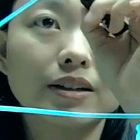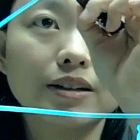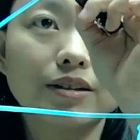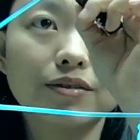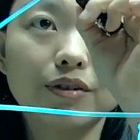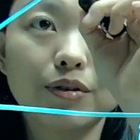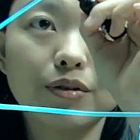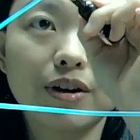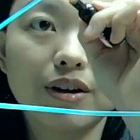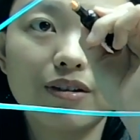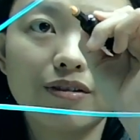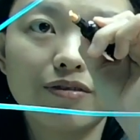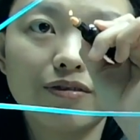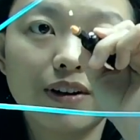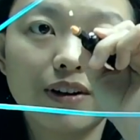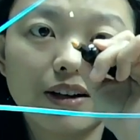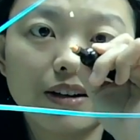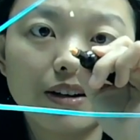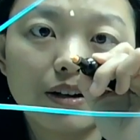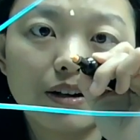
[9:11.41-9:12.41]
curve, you can
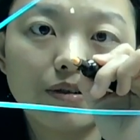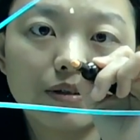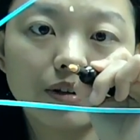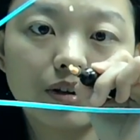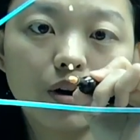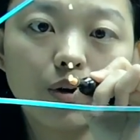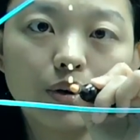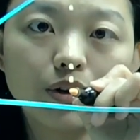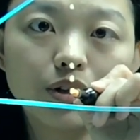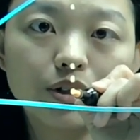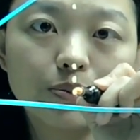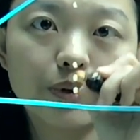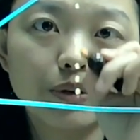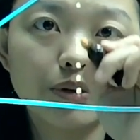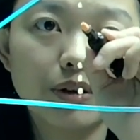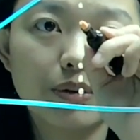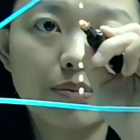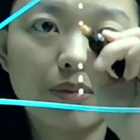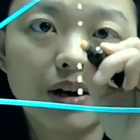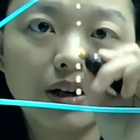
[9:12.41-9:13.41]
find out the
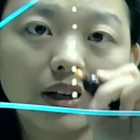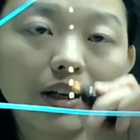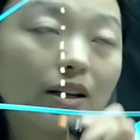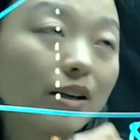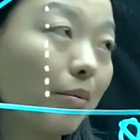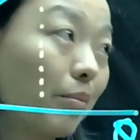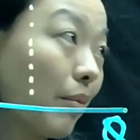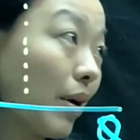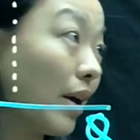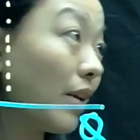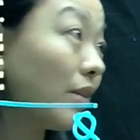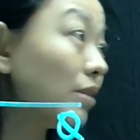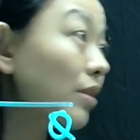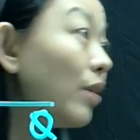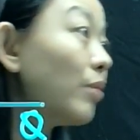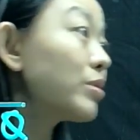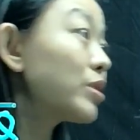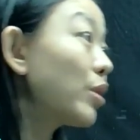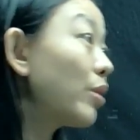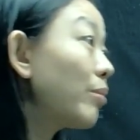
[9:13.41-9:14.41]
corresponding market demand,
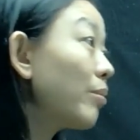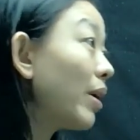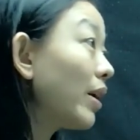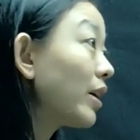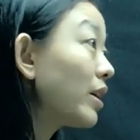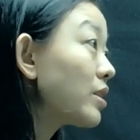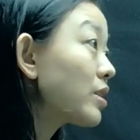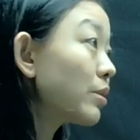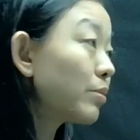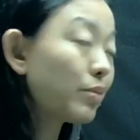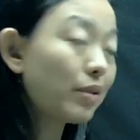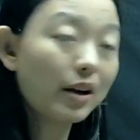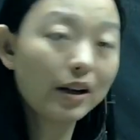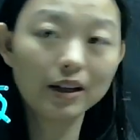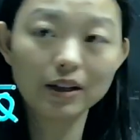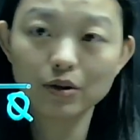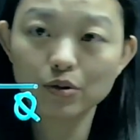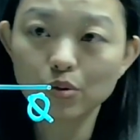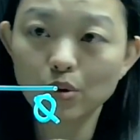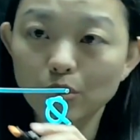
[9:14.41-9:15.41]
market
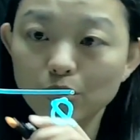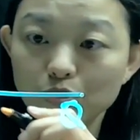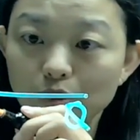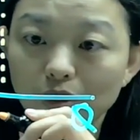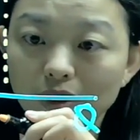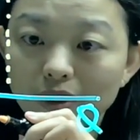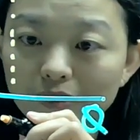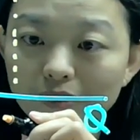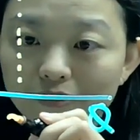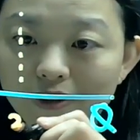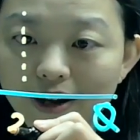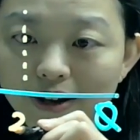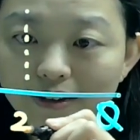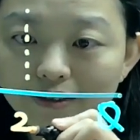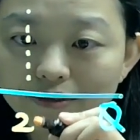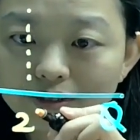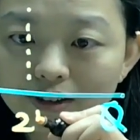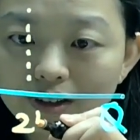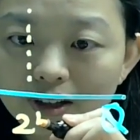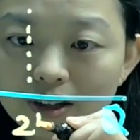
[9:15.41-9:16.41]
supply equal
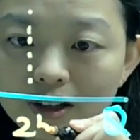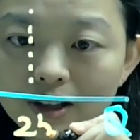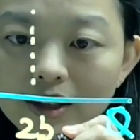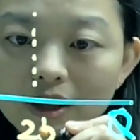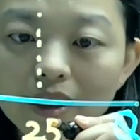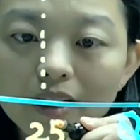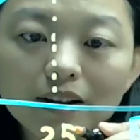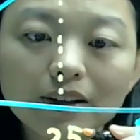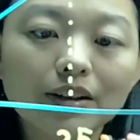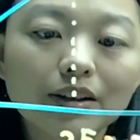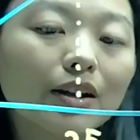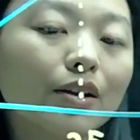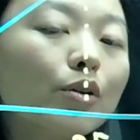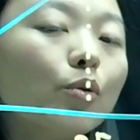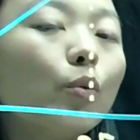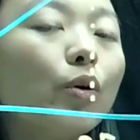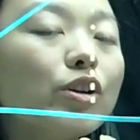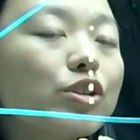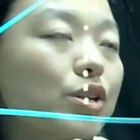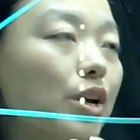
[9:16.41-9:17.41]
25.
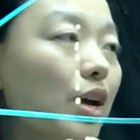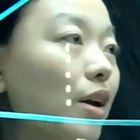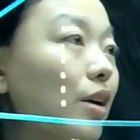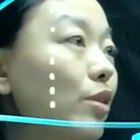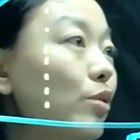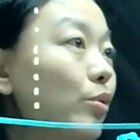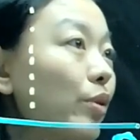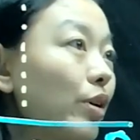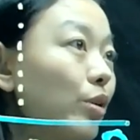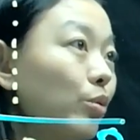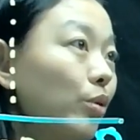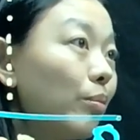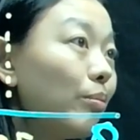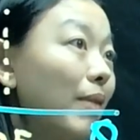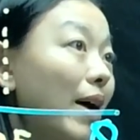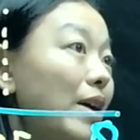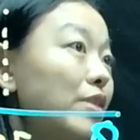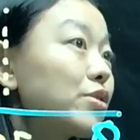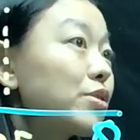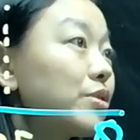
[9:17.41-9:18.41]
Then which area will
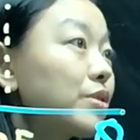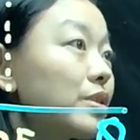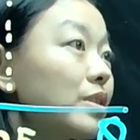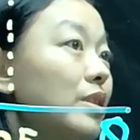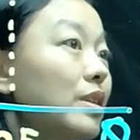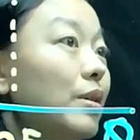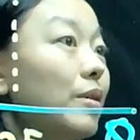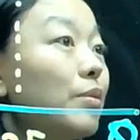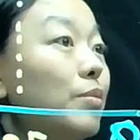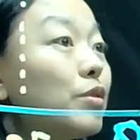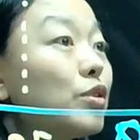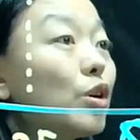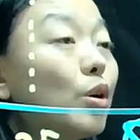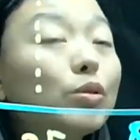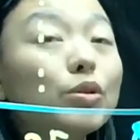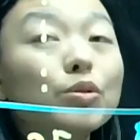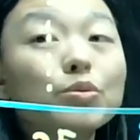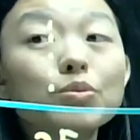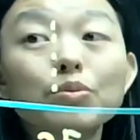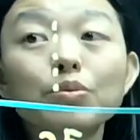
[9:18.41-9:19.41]
measures the
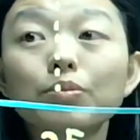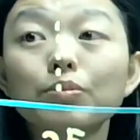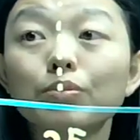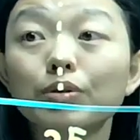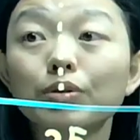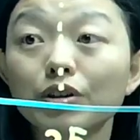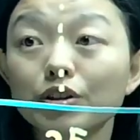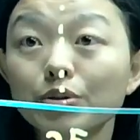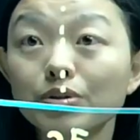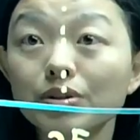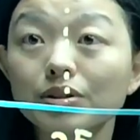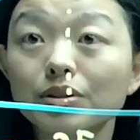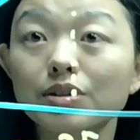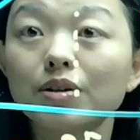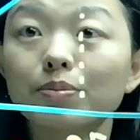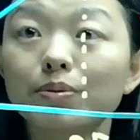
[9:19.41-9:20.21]
total producer